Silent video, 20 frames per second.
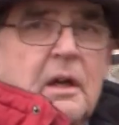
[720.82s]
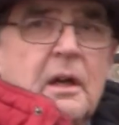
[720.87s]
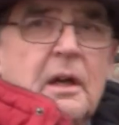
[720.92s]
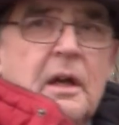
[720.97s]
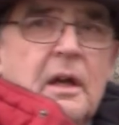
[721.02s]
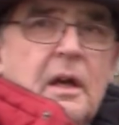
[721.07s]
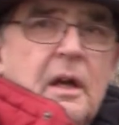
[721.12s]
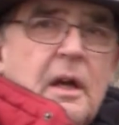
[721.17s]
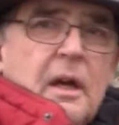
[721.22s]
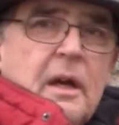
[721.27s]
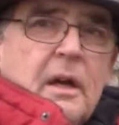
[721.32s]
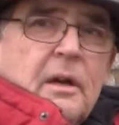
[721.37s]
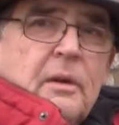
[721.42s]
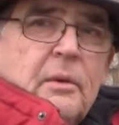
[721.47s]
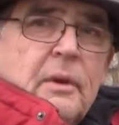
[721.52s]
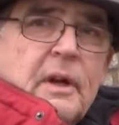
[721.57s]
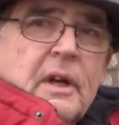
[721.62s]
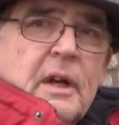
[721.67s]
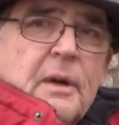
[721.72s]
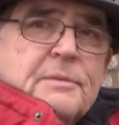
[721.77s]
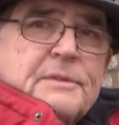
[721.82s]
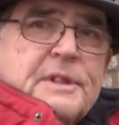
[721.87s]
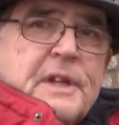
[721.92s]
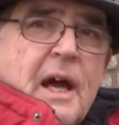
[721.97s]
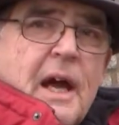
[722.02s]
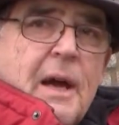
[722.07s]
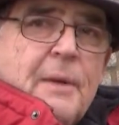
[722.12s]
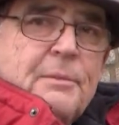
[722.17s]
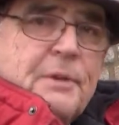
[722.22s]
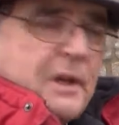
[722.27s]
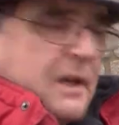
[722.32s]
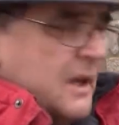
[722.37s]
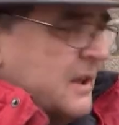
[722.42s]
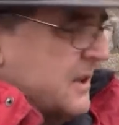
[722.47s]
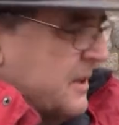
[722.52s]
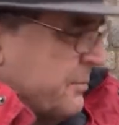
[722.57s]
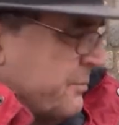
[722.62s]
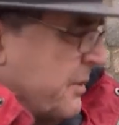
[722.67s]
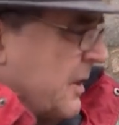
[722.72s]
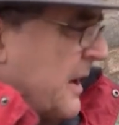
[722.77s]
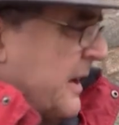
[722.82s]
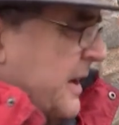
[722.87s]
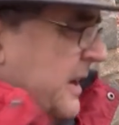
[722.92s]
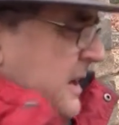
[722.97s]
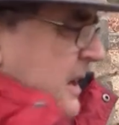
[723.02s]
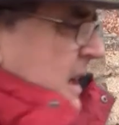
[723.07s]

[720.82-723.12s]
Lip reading: when it comes time to get the product